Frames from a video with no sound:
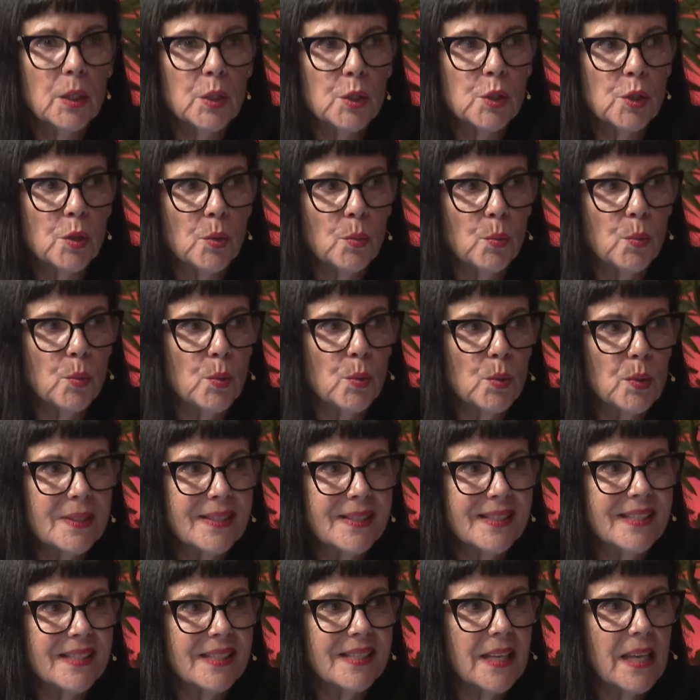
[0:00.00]

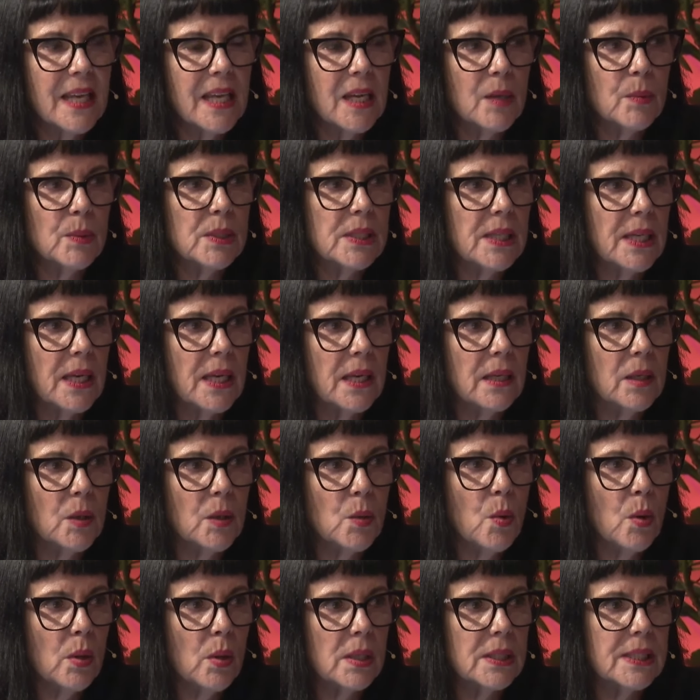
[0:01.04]
towards equity and
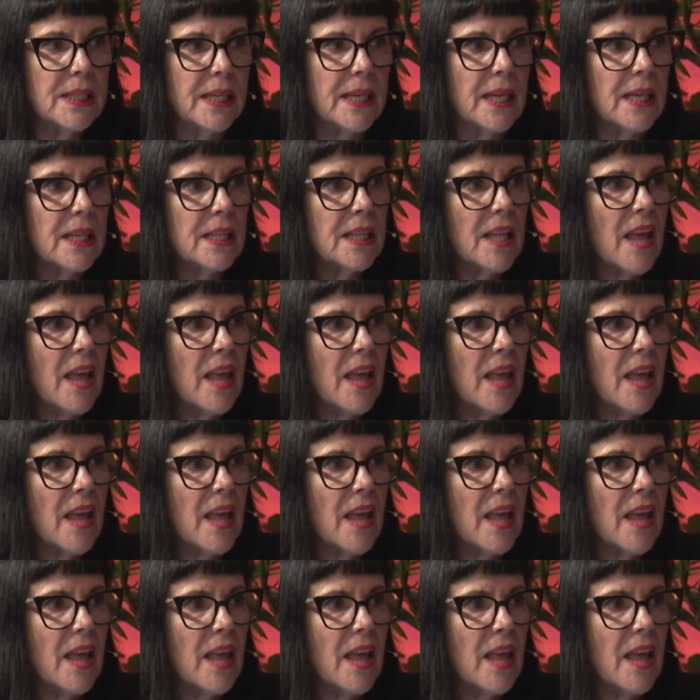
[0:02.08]
equality?